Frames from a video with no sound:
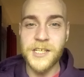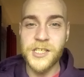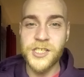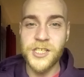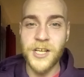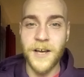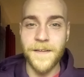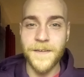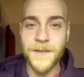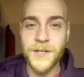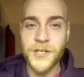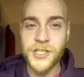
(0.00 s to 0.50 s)
the
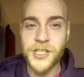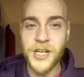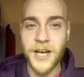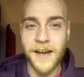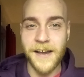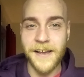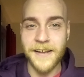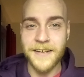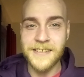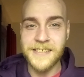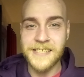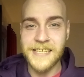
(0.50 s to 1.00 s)
sun
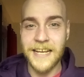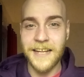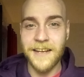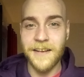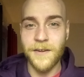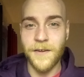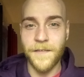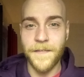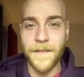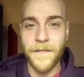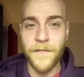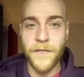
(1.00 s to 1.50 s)
shines in
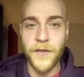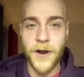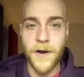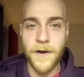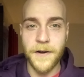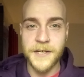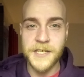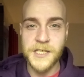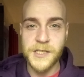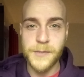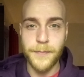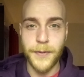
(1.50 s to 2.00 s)
on a
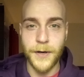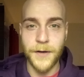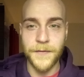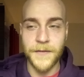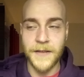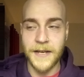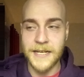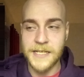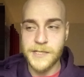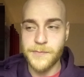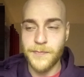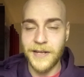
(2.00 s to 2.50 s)
dark spot
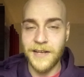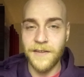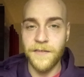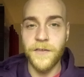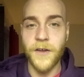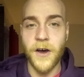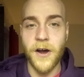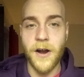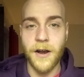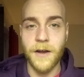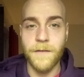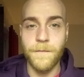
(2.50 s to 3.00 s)
that has been
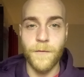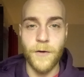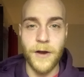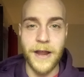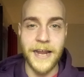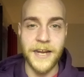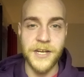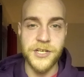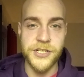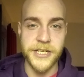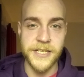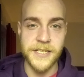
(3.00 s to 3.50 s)
dark for
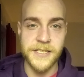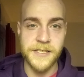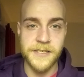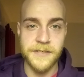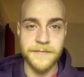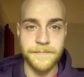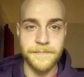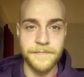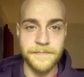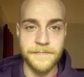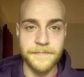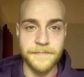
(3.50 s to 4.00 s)
ages,